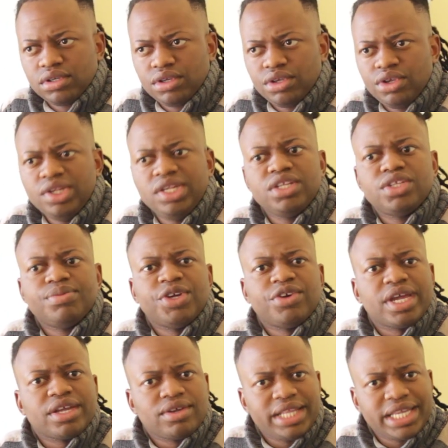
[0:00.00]
You need to be
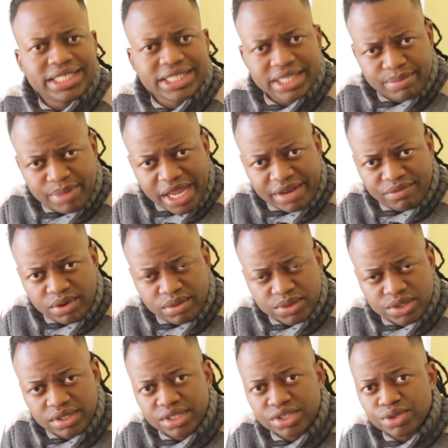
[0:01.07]
regulating the platforms.
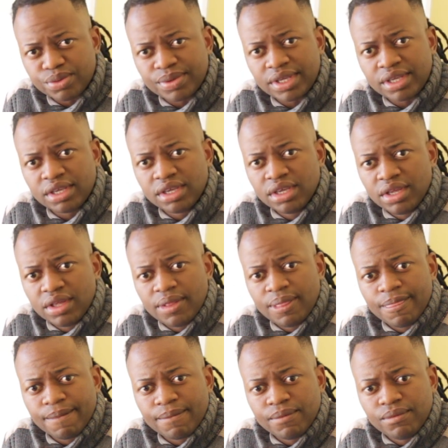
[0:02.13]
You need to be
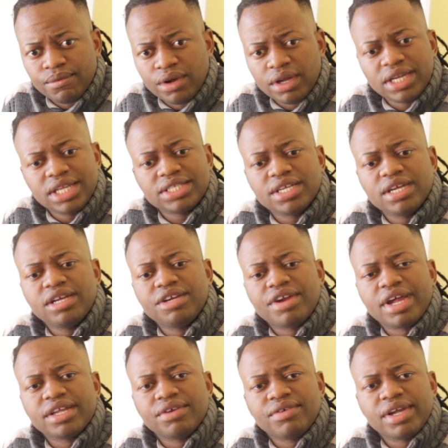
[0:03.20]
not necessarily
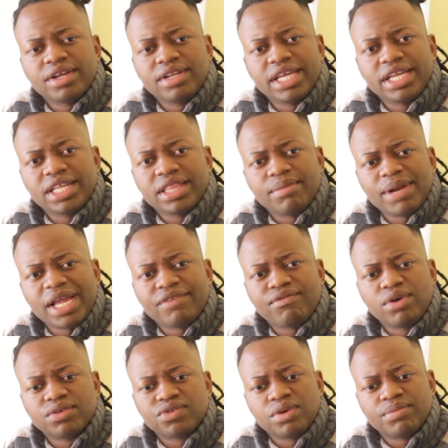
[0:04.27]
regulating the
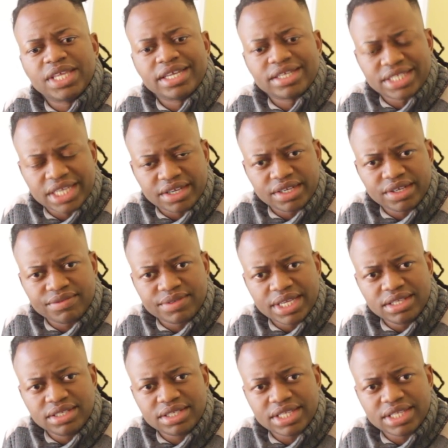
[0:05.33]
platforms from the executive sense.